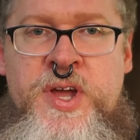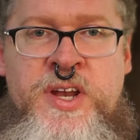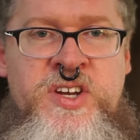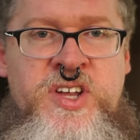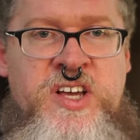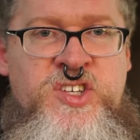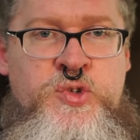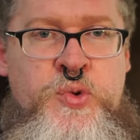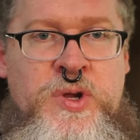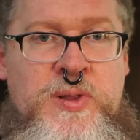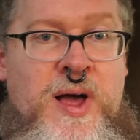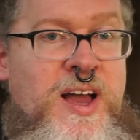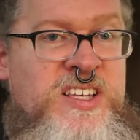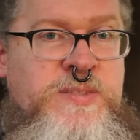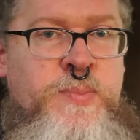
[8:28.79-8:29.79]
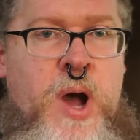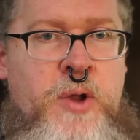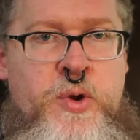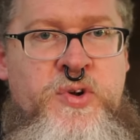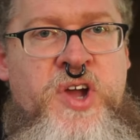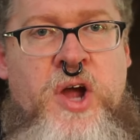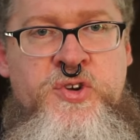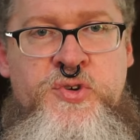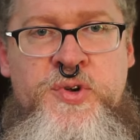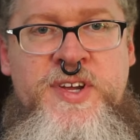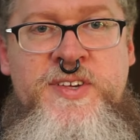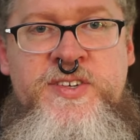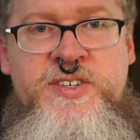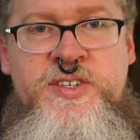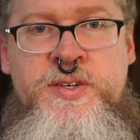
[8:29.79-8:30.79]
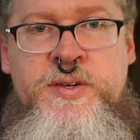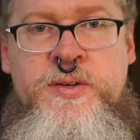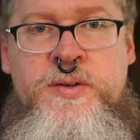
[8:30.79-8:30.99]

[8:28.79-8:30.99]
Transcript: industrialized modern countries.